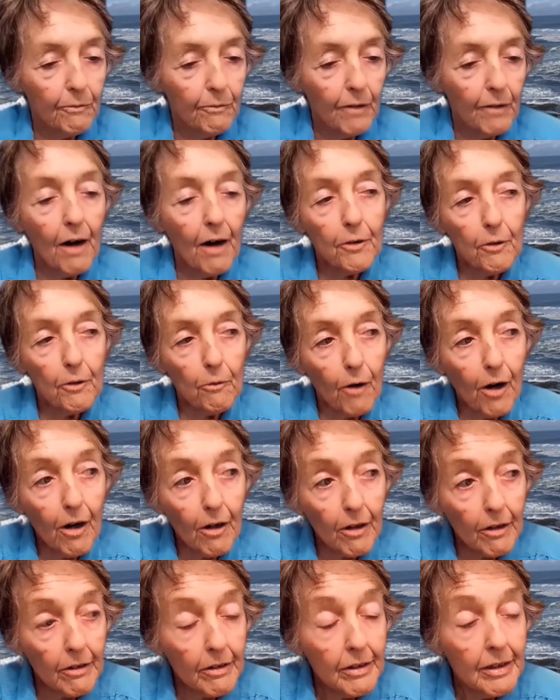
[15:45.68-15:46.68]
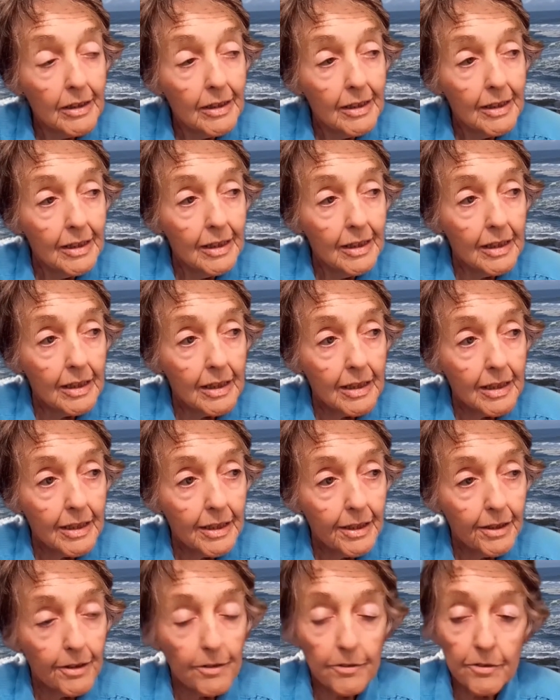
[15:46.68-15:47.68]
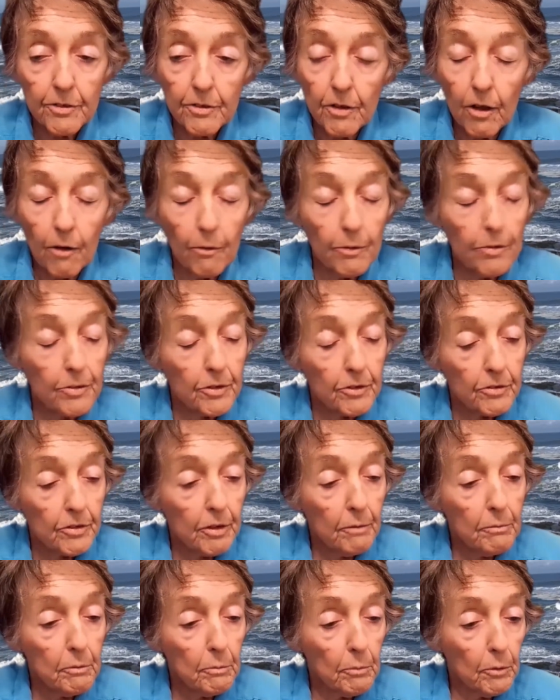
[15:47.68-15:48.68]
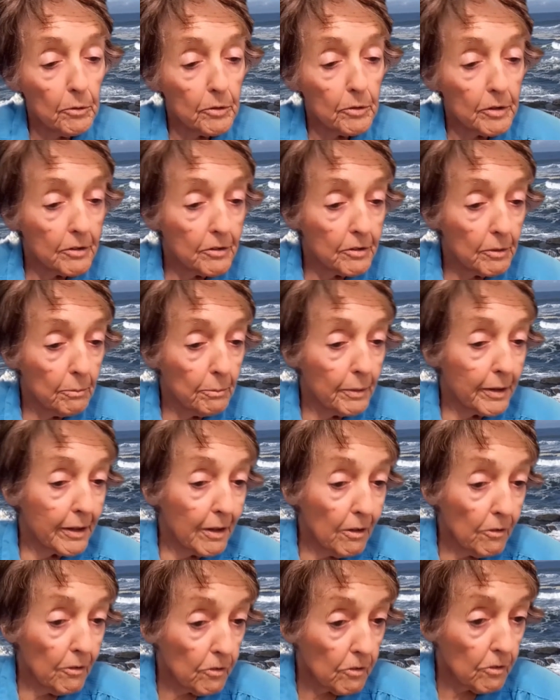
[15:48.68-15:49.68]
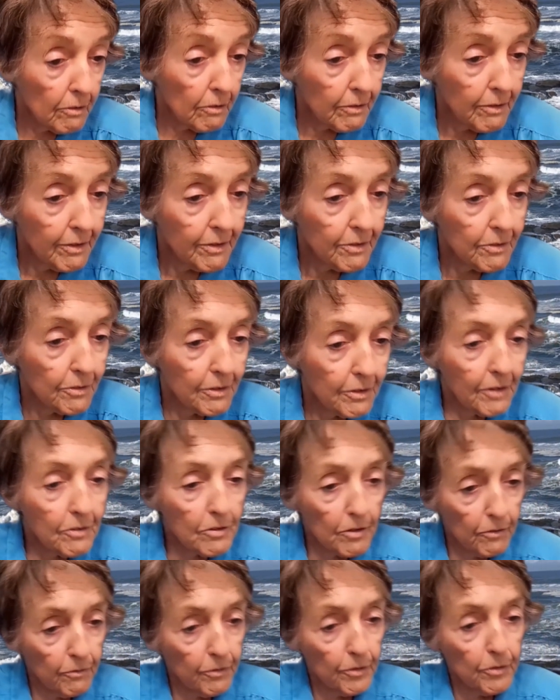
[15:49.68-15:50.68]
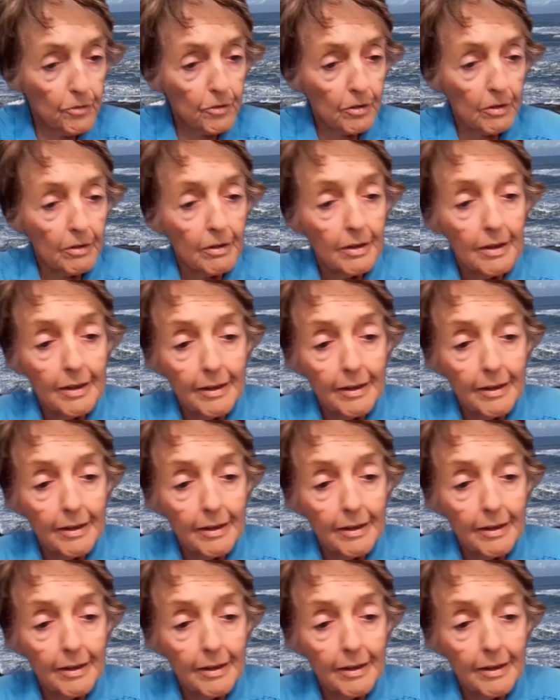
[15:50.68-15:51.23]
how you are isn't always acceptable to somebody else. So that's confusing.